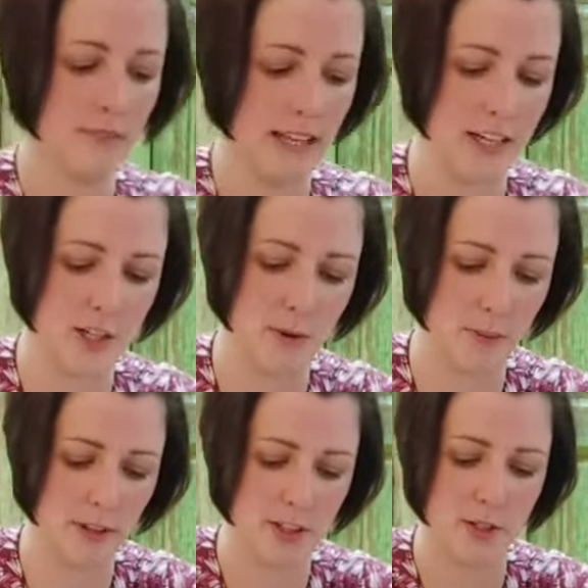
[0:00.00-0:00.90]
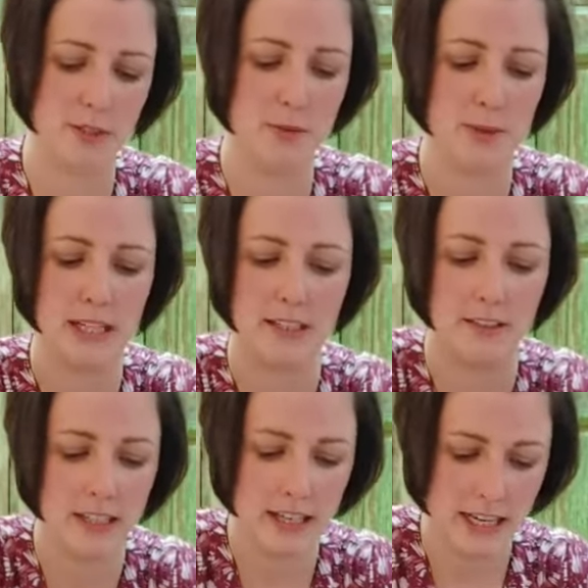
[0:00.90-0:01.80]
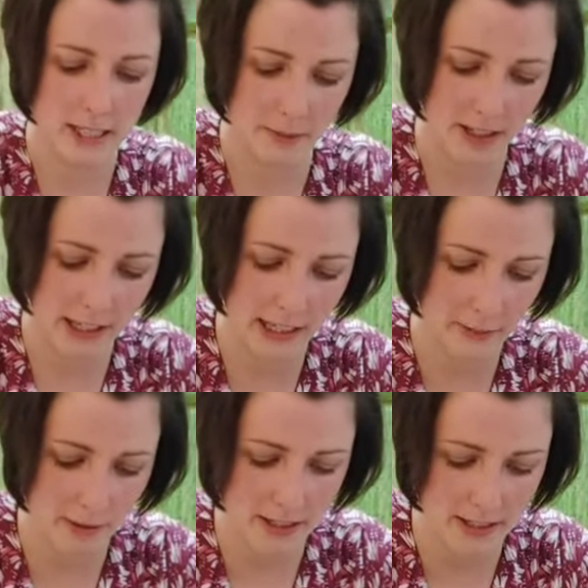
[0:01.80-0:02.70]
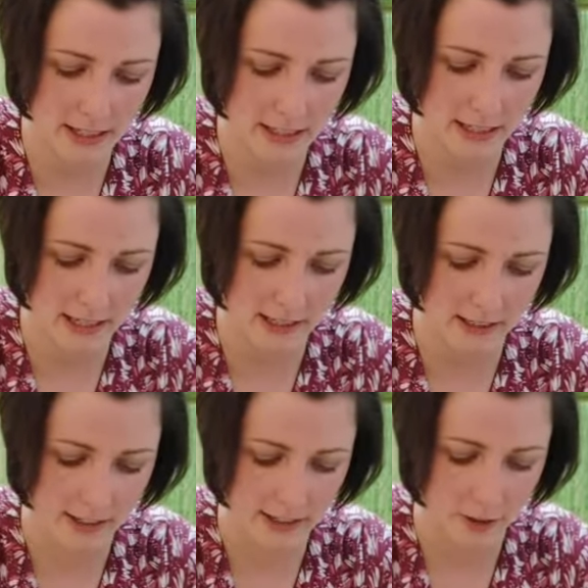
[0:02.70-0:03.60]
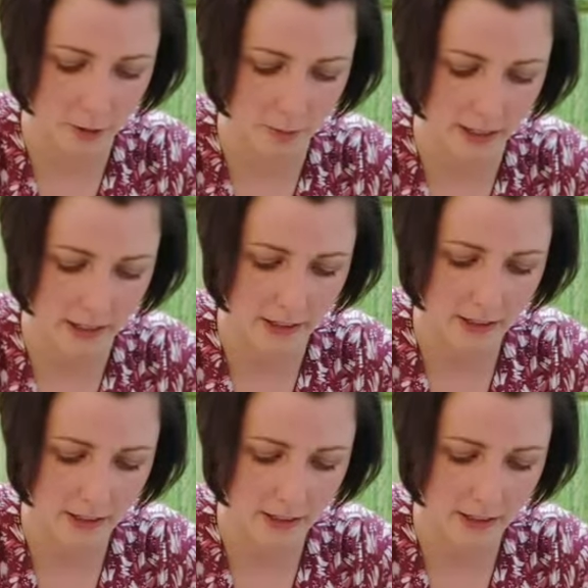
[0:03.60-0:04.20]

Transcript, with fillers: And actually what I'm going to do as well is I'm going to clip into this neckline a little bit,